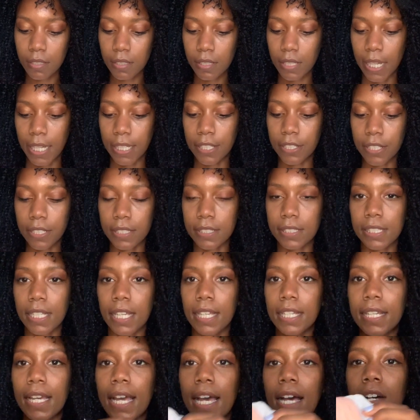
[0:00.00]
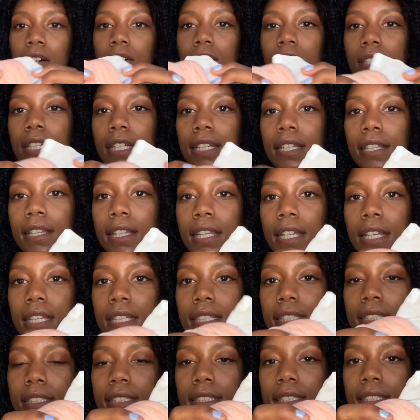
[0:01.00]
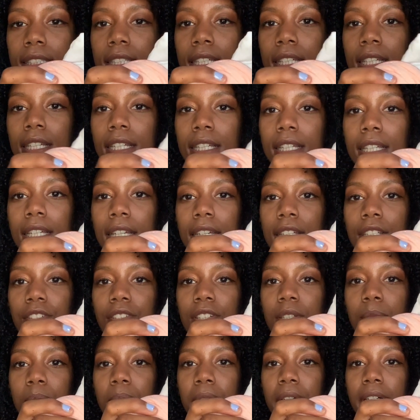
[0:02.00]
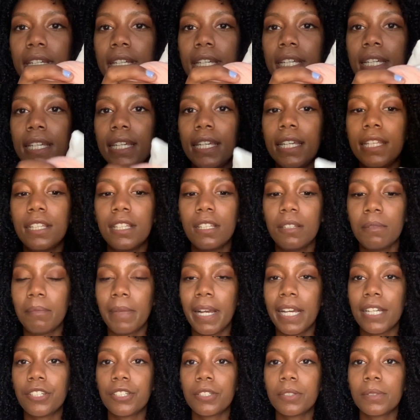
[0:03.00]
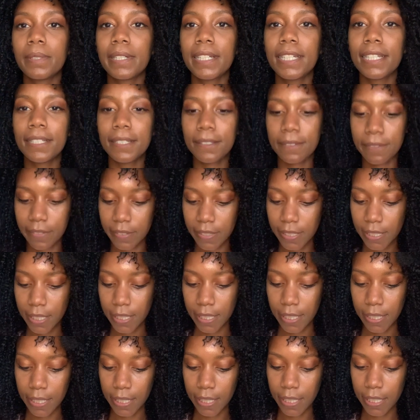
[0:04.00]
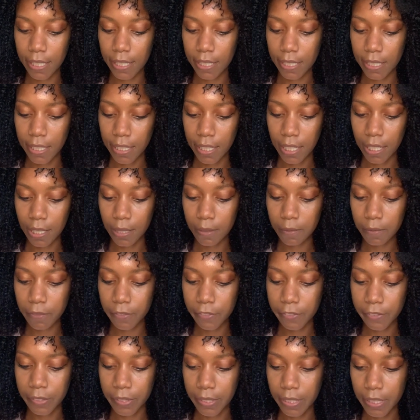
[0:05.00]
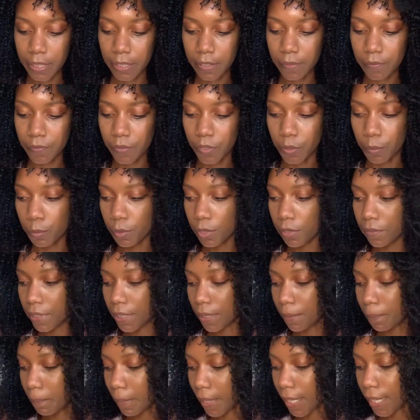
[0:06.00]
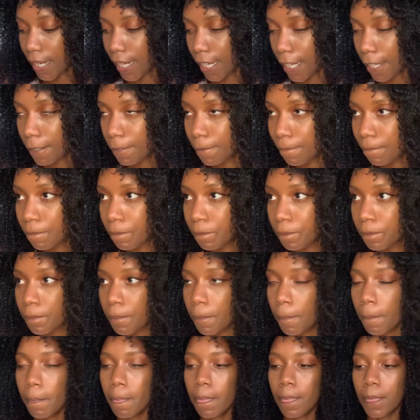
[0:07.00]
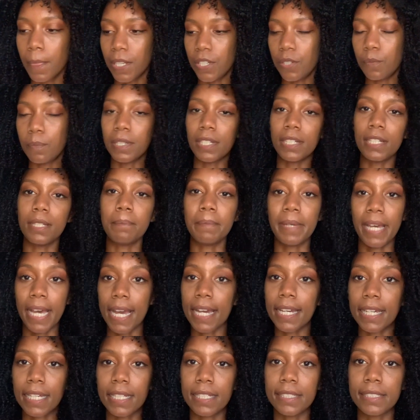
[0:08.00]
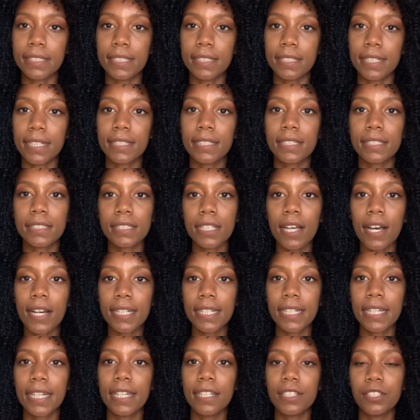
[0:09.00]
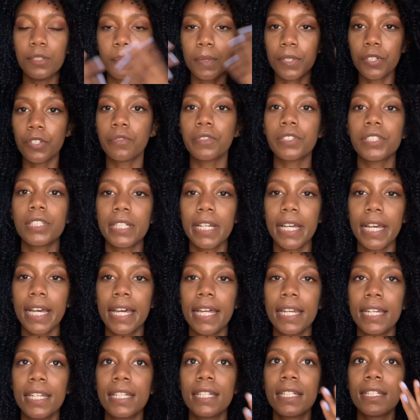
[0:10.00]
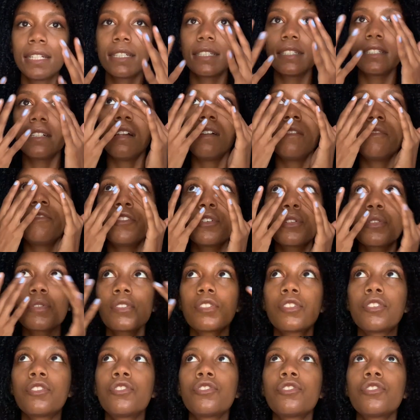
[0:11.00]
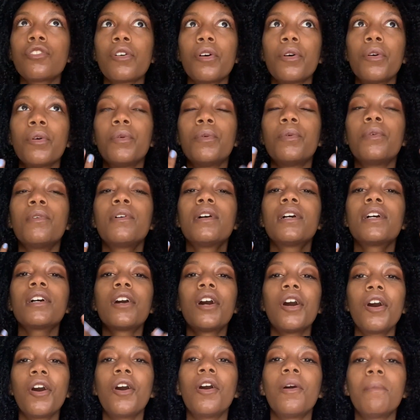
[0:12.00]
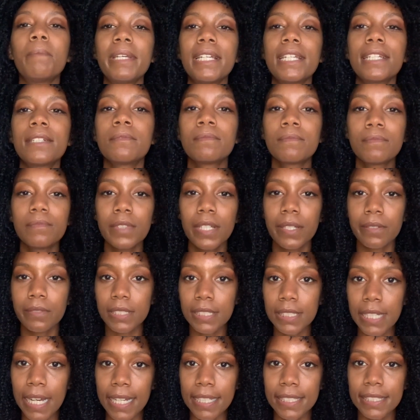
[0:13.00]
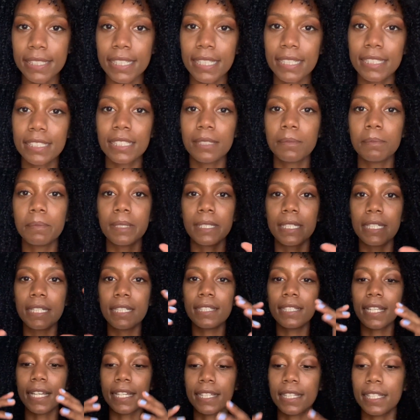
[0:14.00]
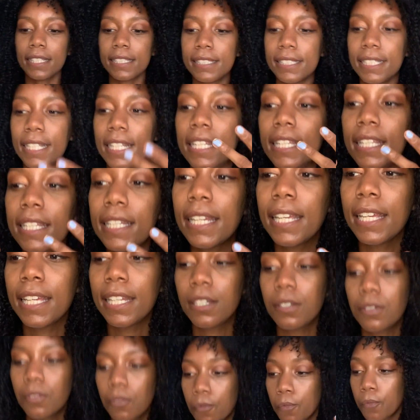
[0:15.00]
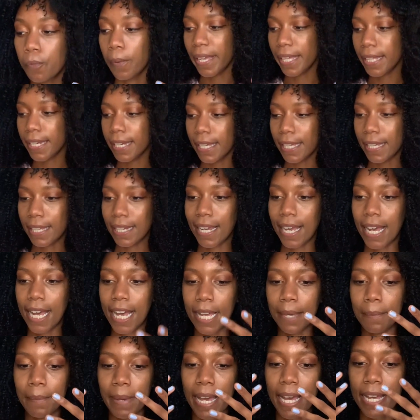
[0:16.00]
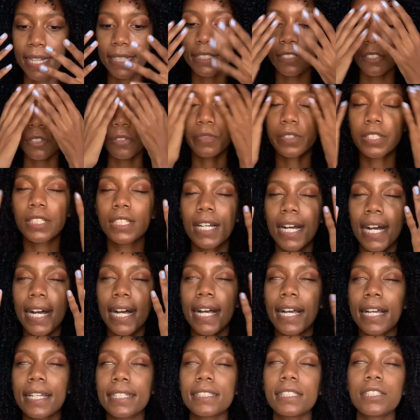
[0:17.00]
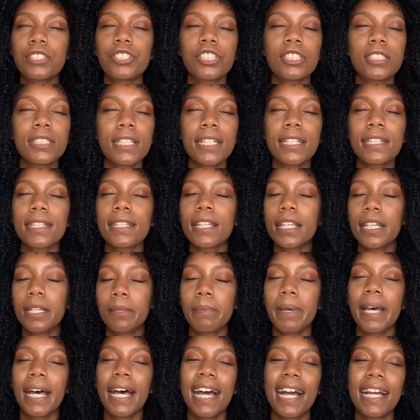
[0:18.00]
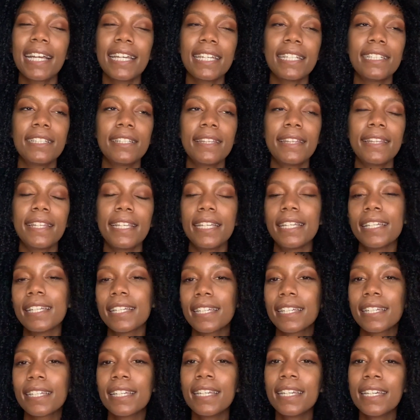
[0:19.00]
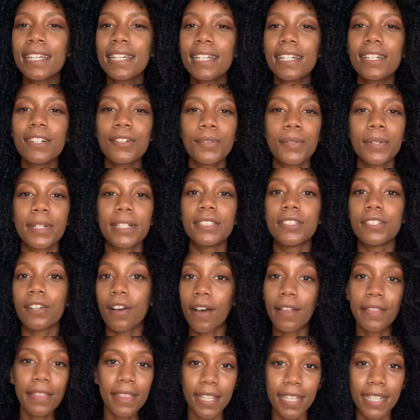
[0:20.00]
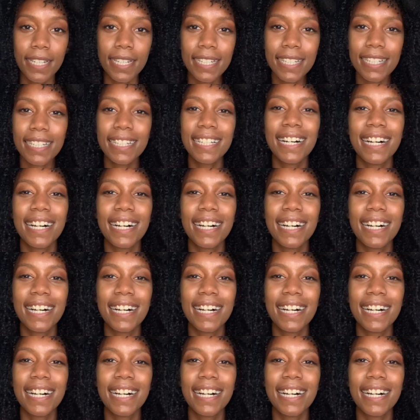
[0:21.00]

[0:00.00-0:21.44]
that you can take out like this, and you can put it in the microwave and heat it up for no more than a minute. And then you put it back into like the socket and you put it over your head. And it feels so calming and relaxing to put like this heated, weighted eye mask over your eyes and just like lay back and think or not think.